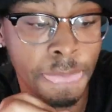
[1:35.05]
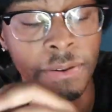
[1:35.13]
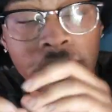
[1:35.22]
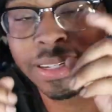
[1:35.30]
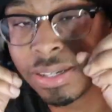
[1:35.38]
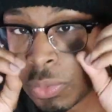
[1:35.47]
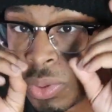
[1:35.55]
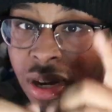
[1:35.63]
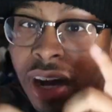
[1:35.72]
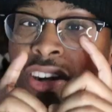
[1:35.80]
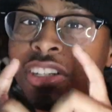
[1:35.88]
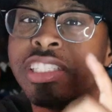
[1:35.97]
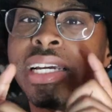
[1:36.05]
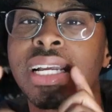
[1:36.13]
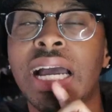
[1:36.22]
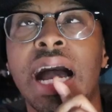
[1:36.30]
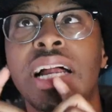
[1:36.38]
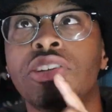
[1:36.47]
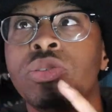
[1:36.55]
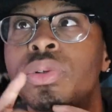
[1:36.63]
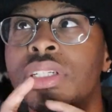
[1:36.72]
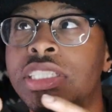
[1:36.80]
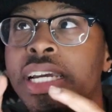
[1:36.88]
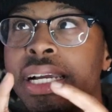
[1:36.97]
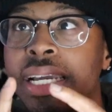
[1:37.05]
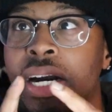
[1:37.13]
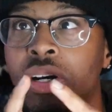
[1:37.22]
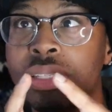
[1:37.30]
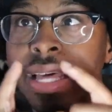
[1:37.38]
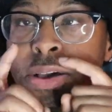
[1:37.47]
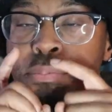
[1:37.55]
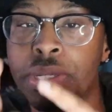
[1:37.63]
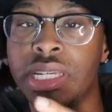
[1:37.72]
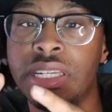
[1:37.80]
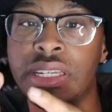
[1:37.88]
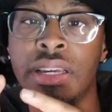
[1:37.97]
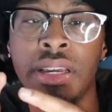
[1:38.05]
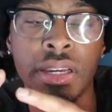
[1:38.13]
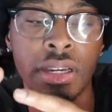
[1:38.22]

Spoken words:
Oh yeah, we all go check it. I do want to check out that Biggie,